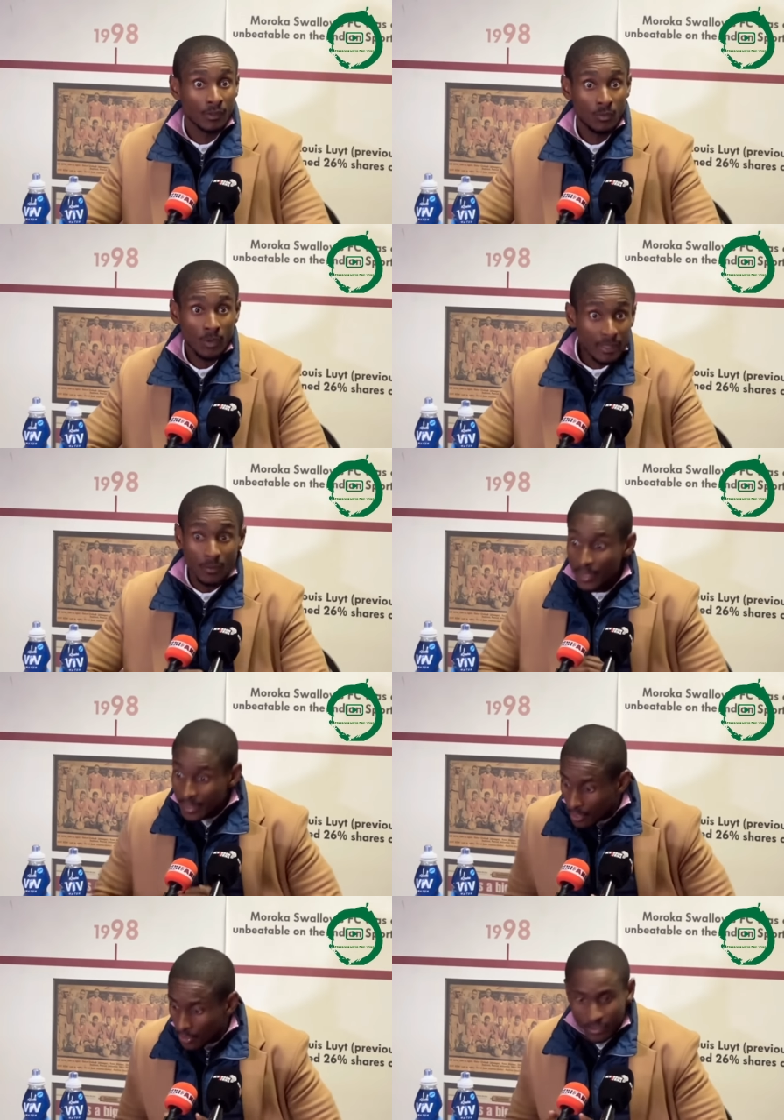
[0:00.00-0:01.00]
where where
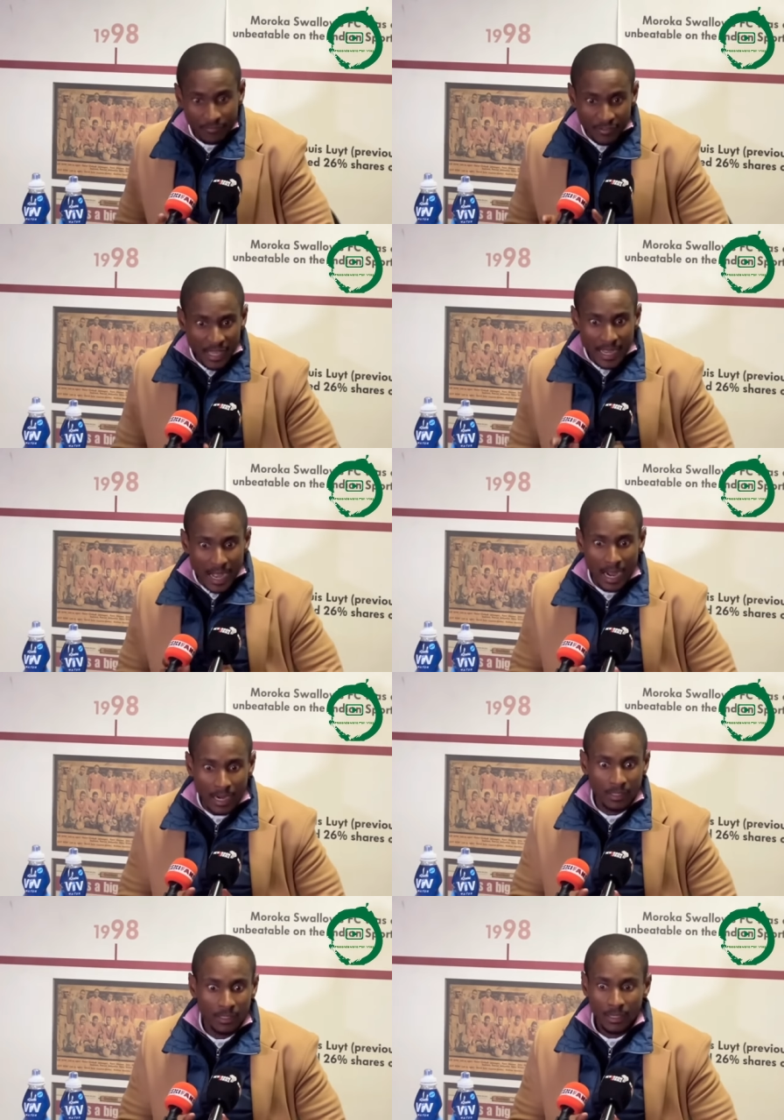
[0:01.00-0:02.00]
the, the
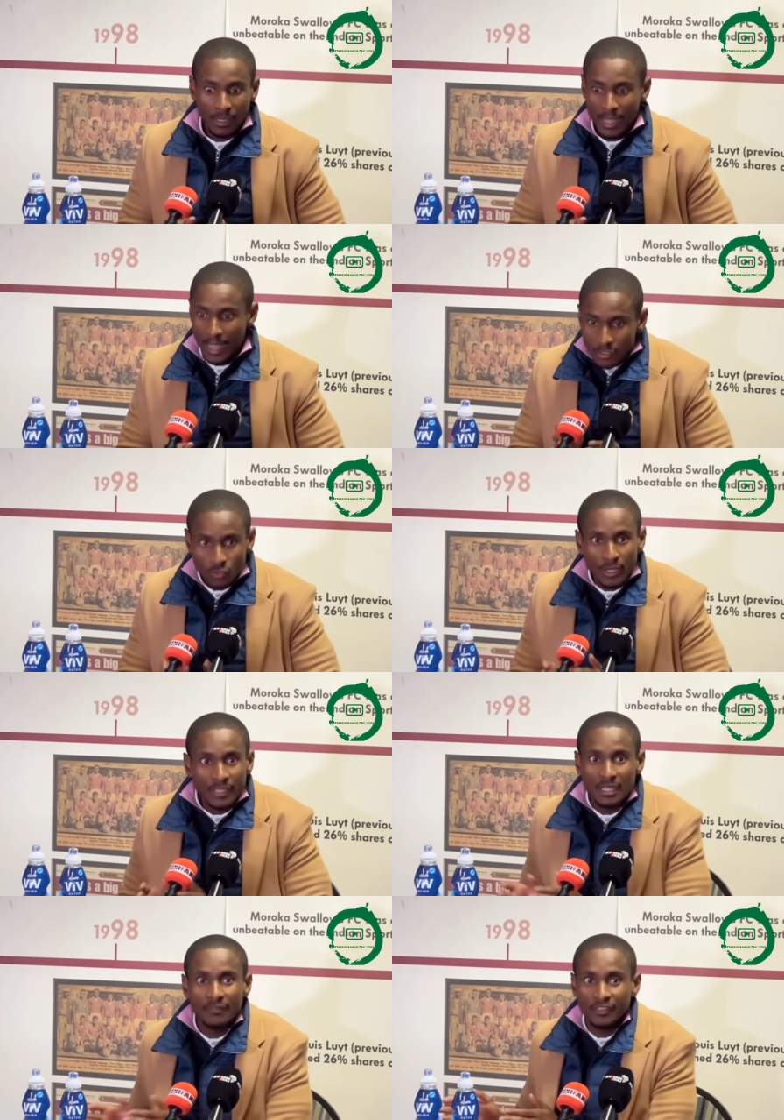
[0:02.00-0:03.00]
VAR has to
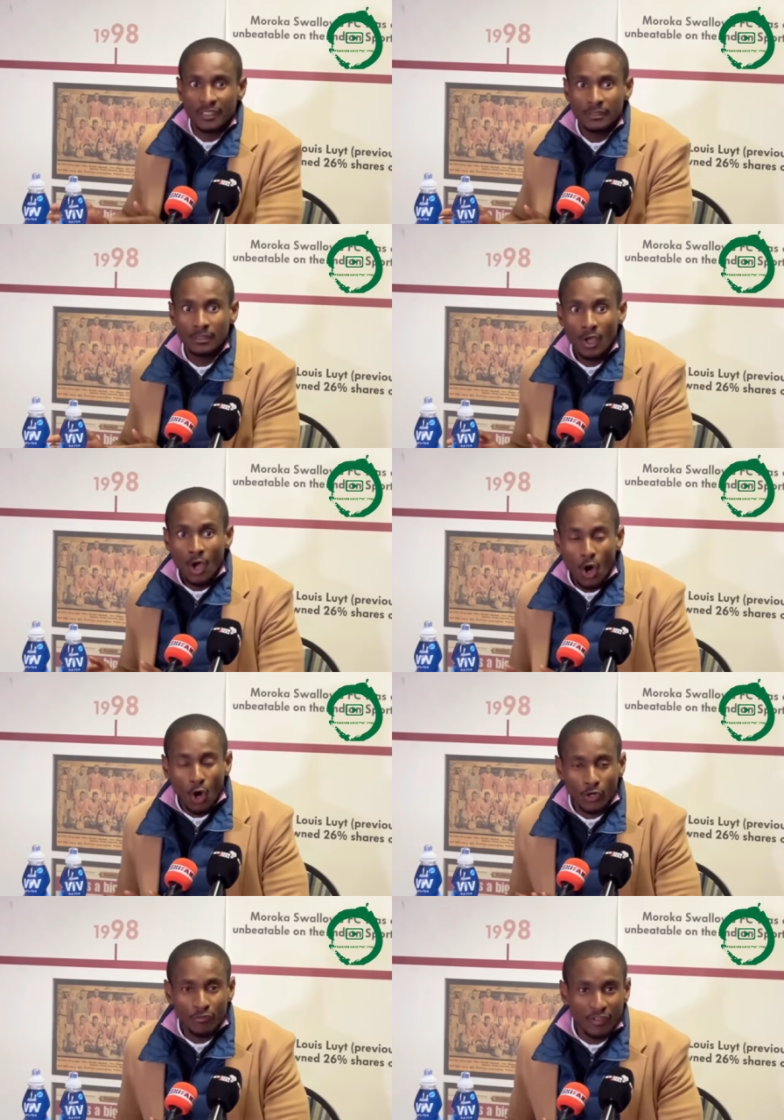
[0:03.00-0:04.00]
intervene
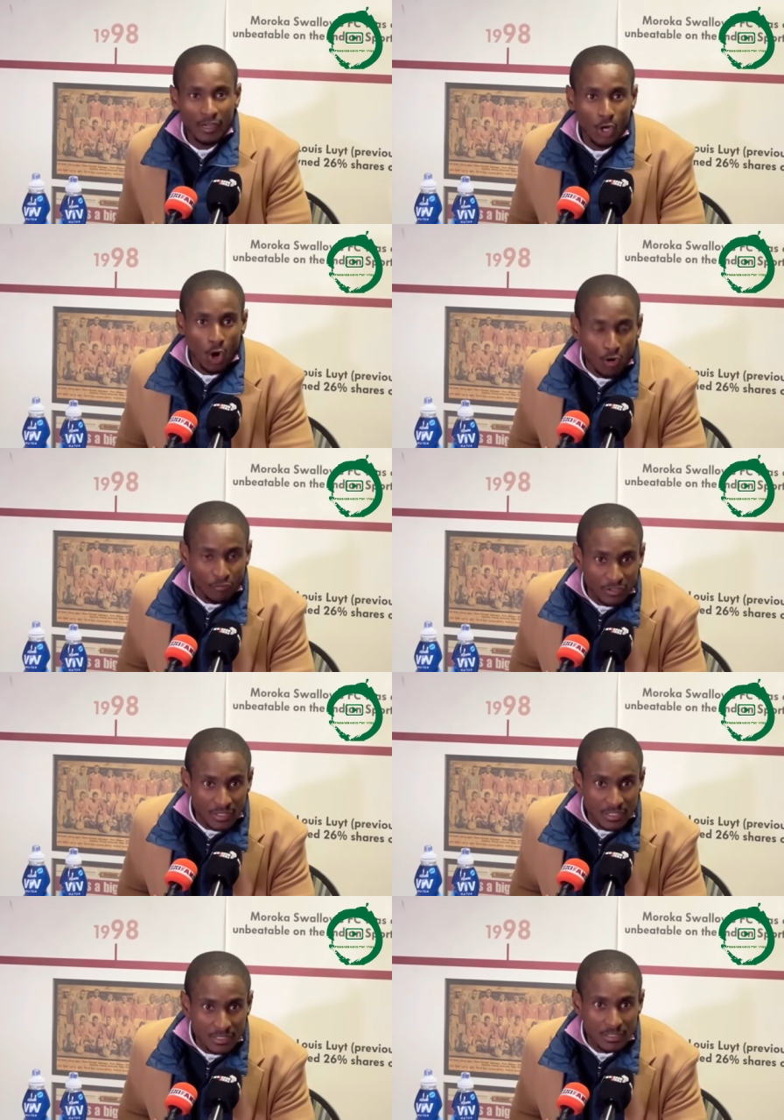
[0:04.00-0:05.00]
on very
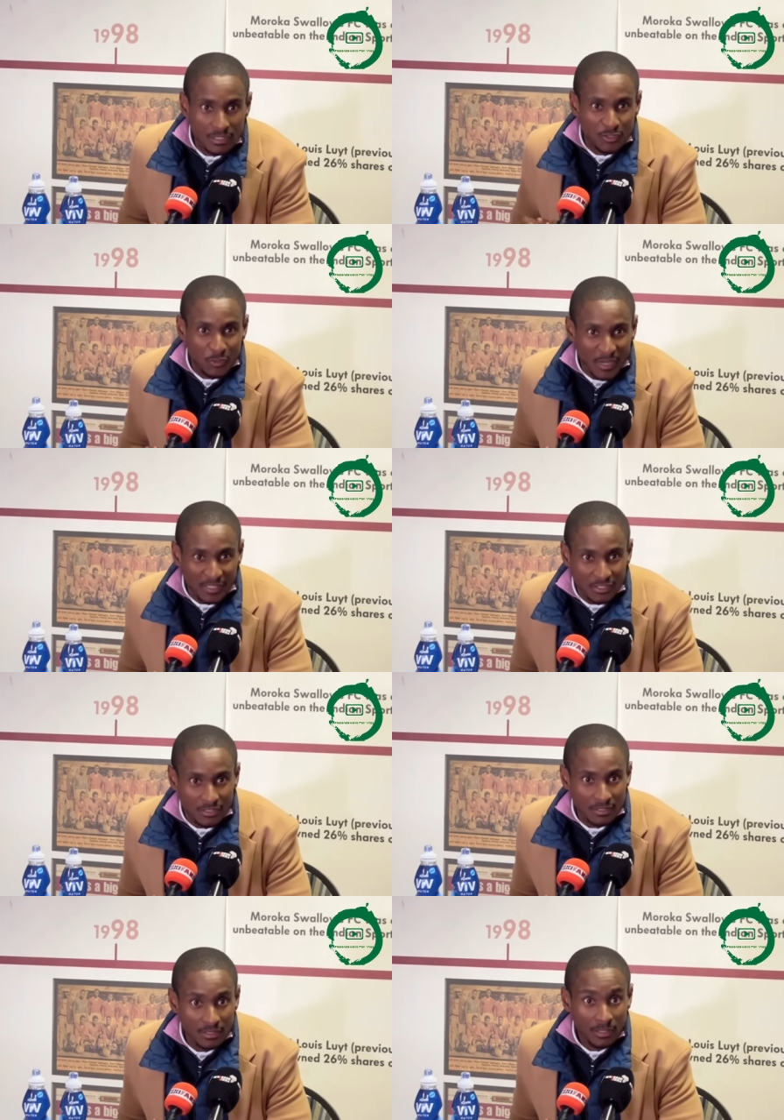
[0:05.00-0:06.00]
obvious
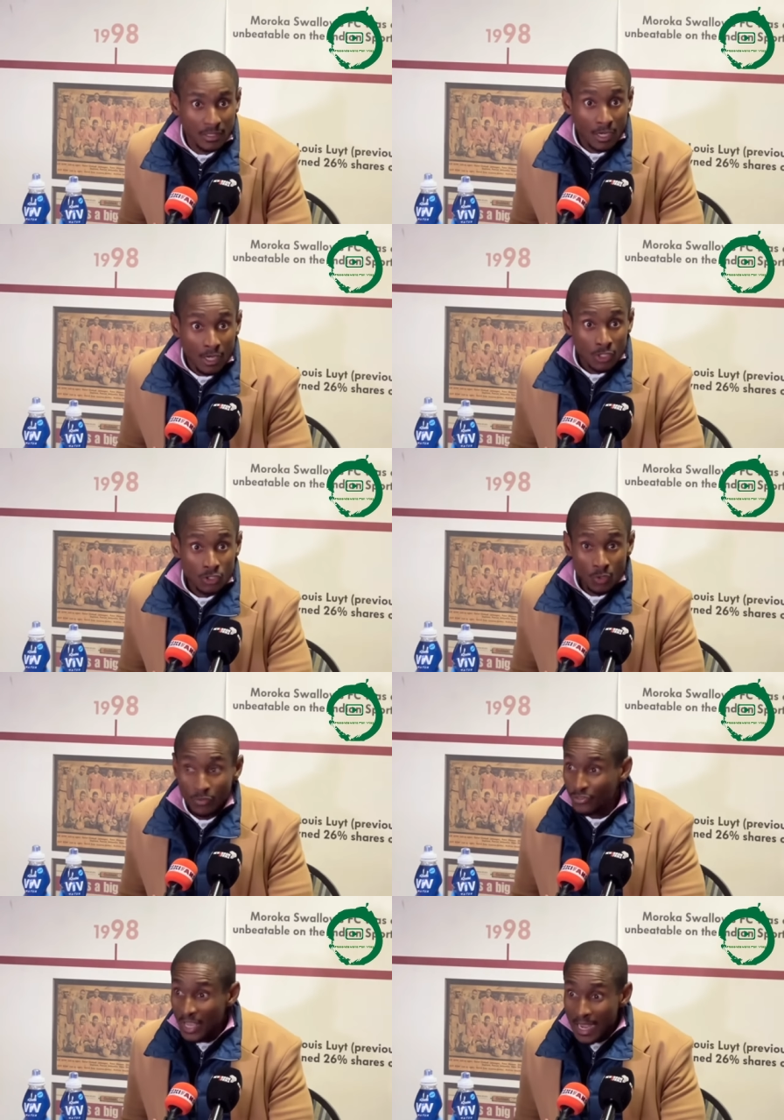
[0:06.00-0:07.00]
situations so
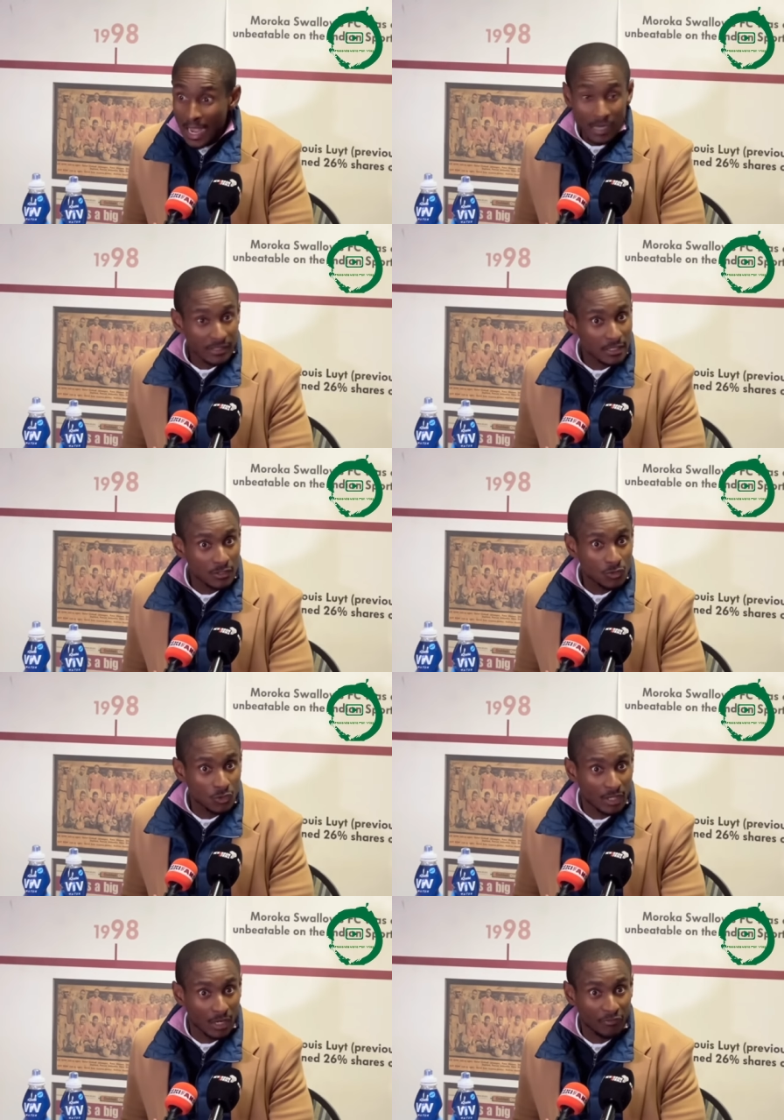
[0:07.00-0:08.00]
VAR says to
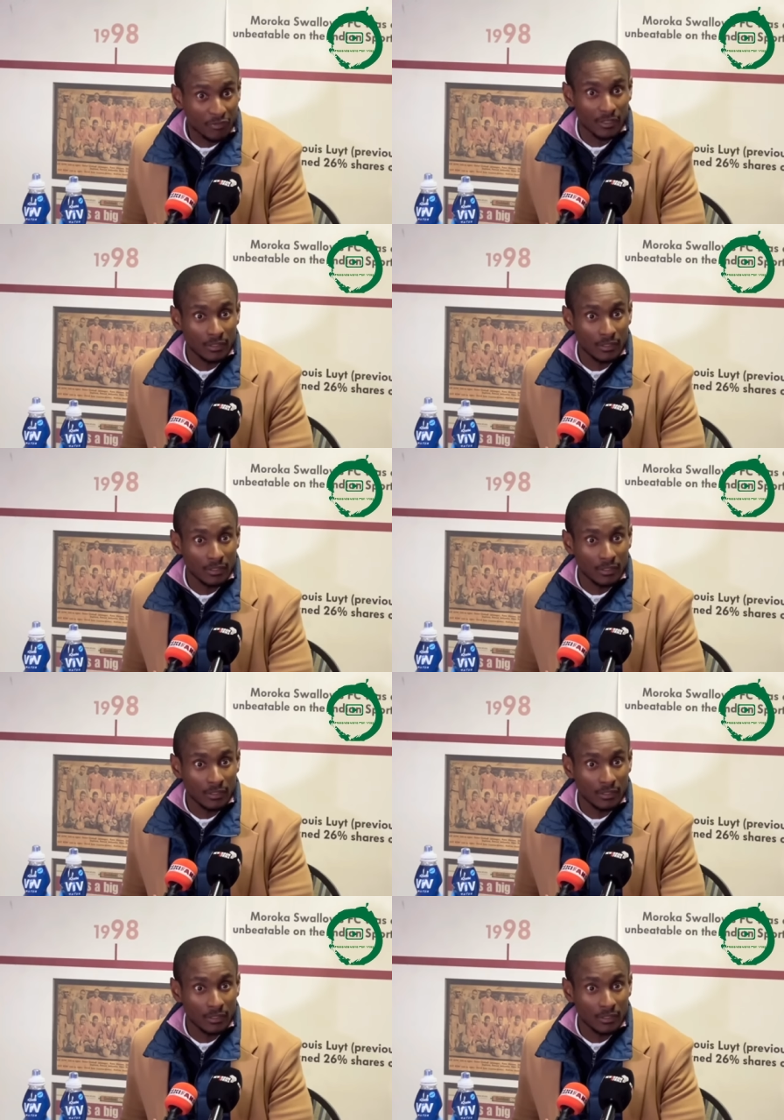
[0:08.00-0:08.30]
the referee,